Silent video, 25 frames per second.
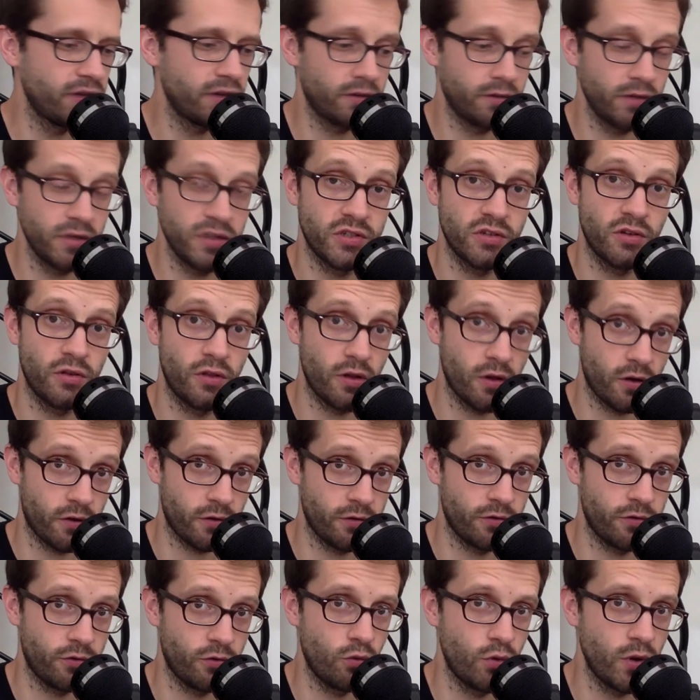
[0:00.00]
there is
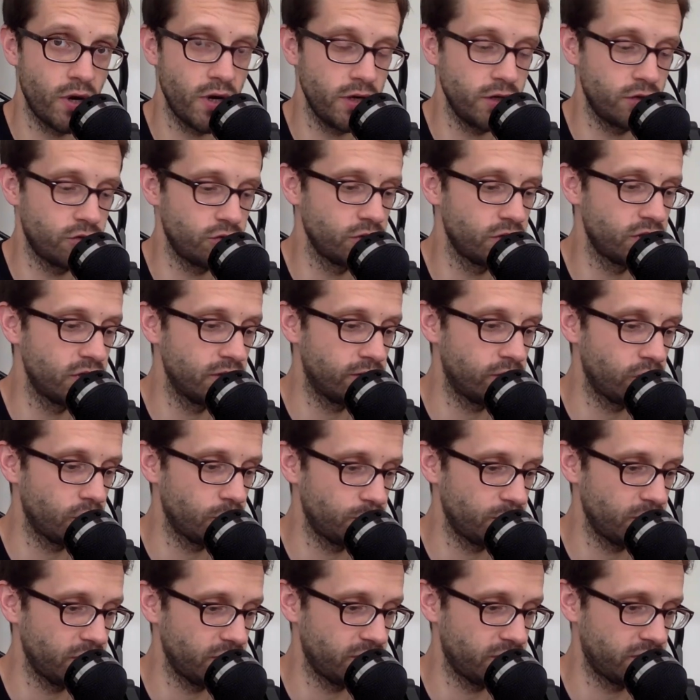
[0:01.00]
another way to
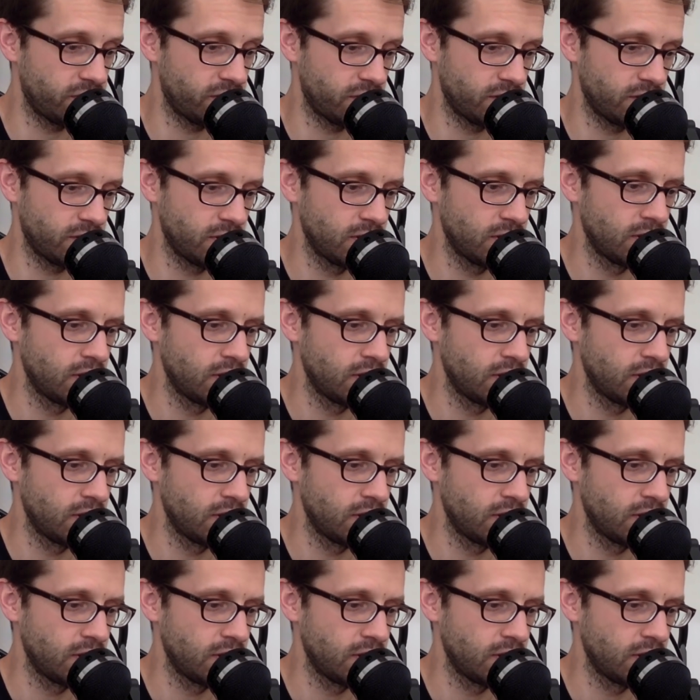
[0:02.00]
develop it,